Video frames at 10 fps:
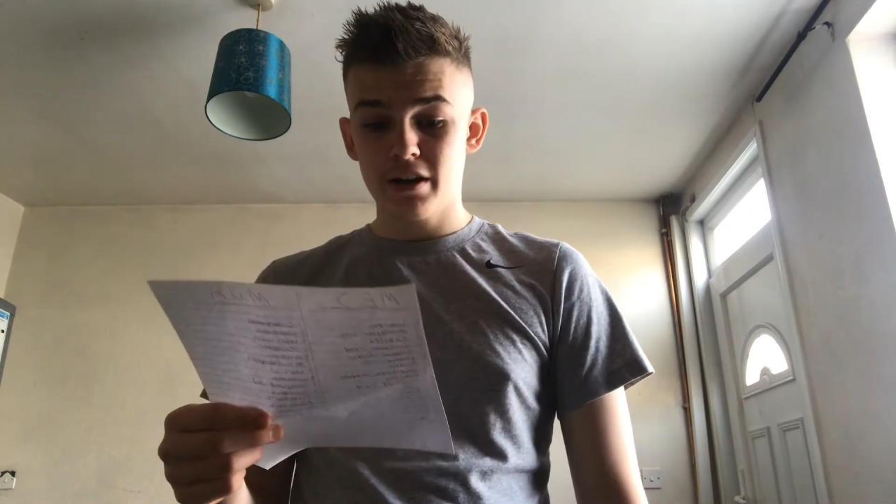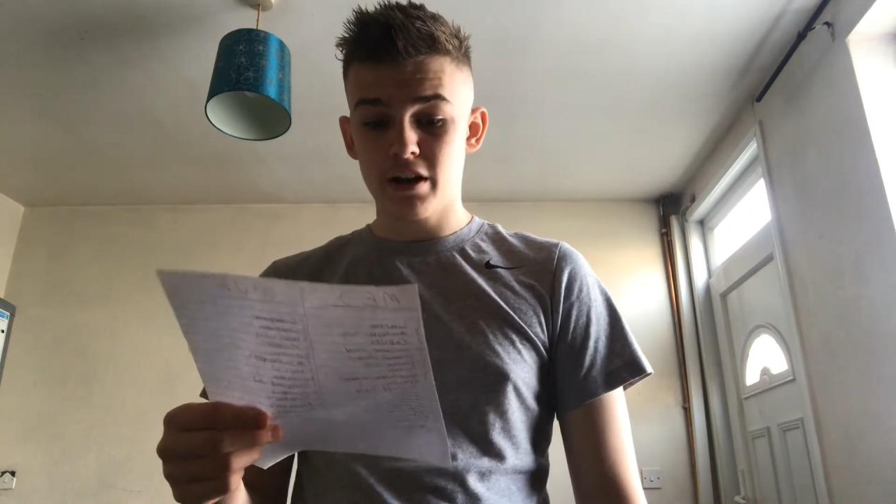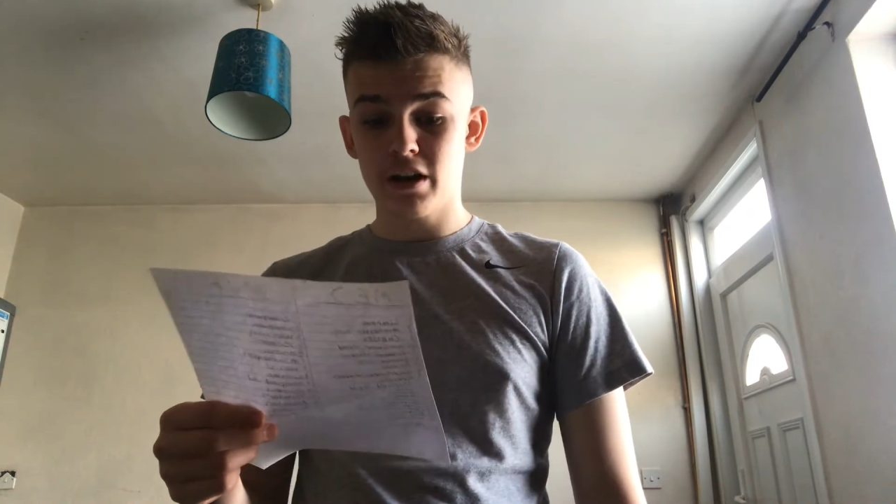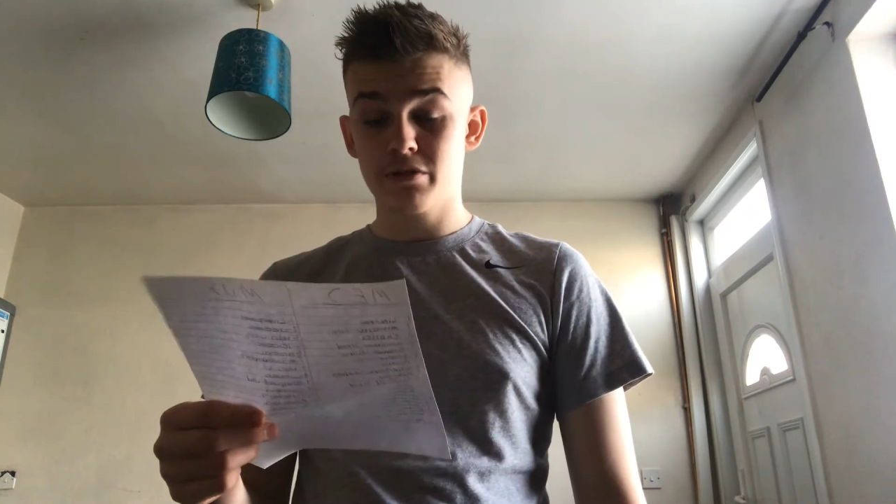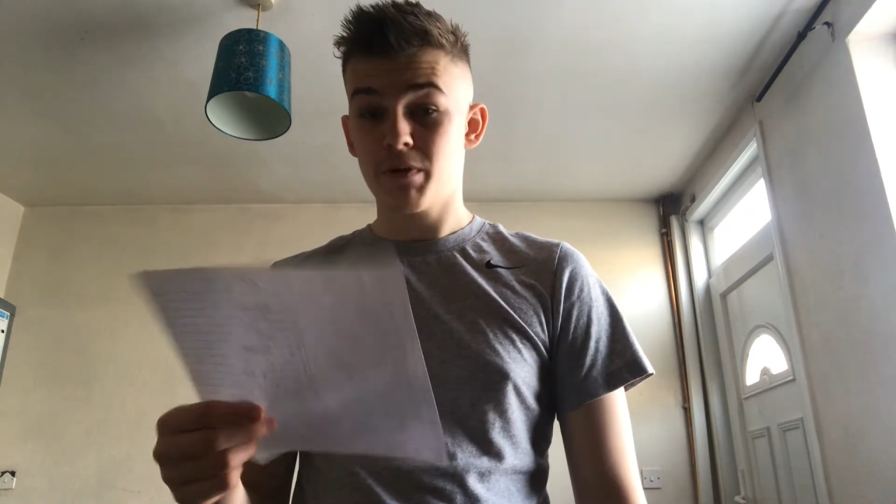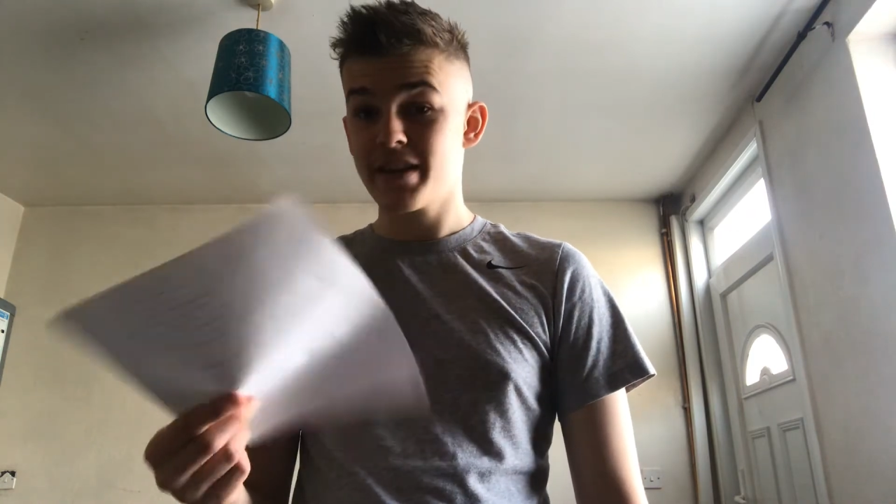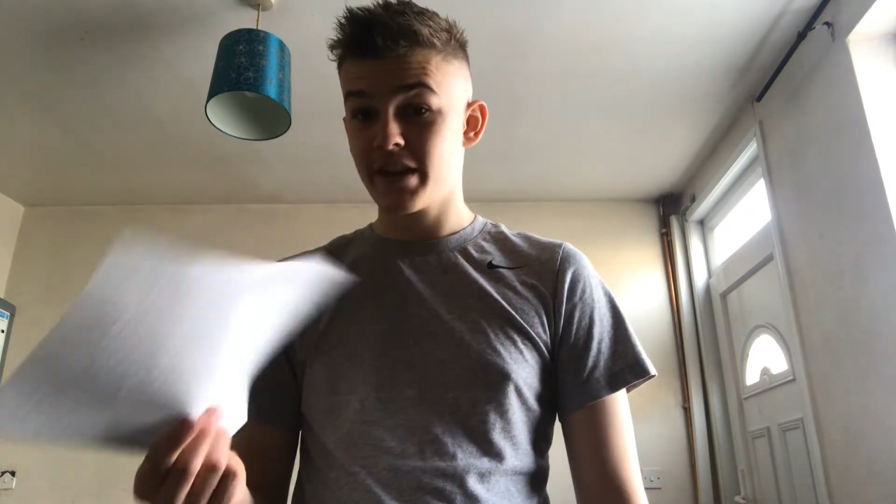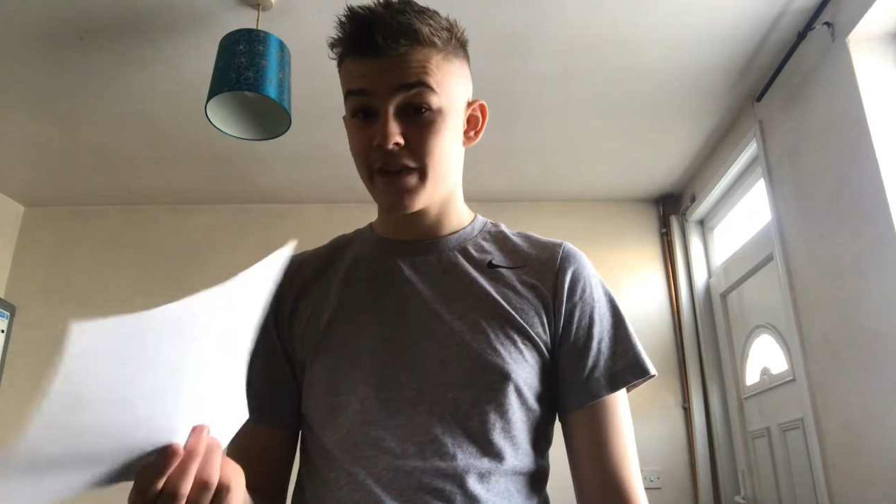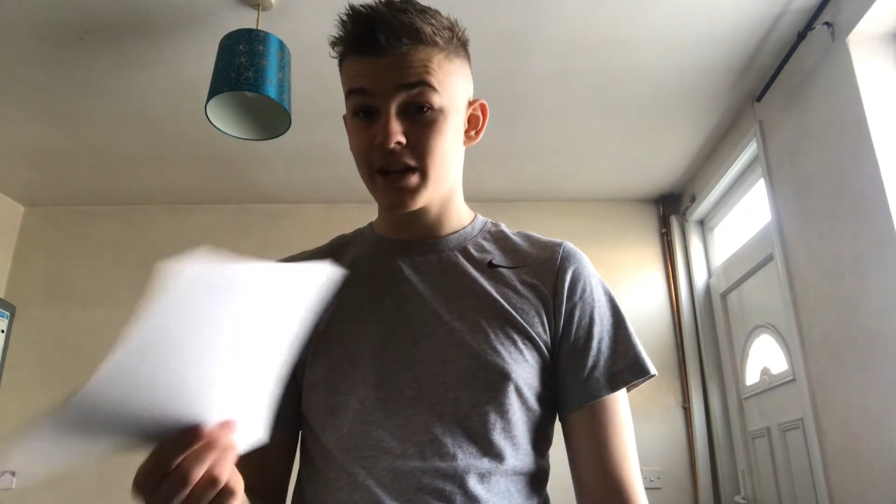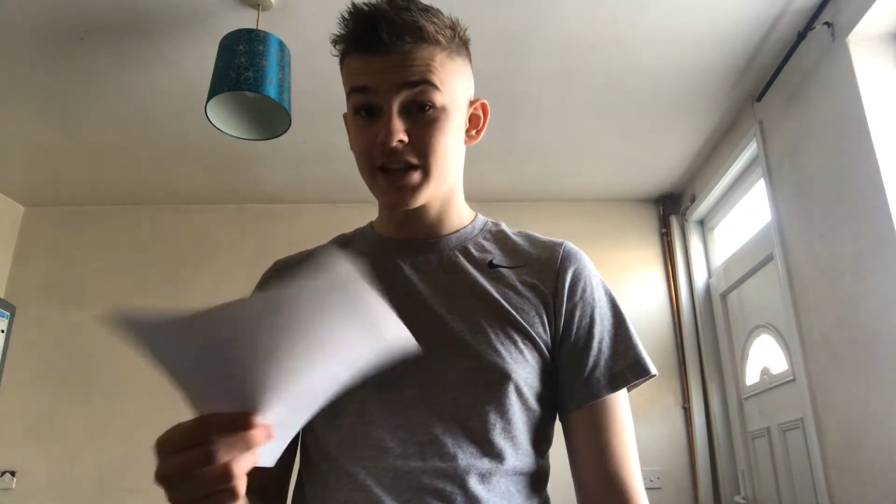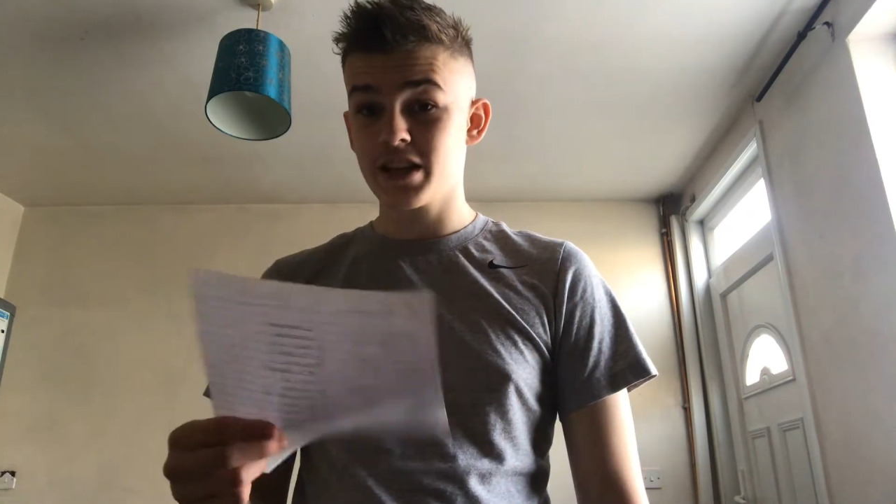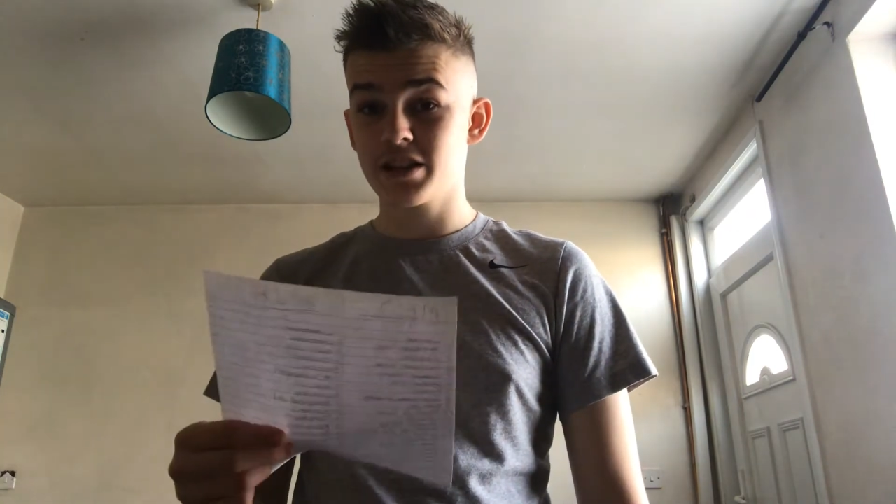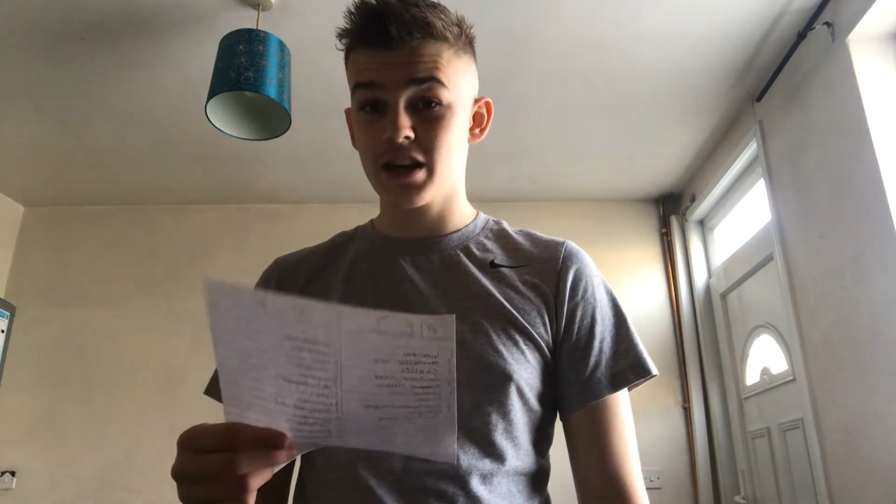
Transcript: It's where they finished this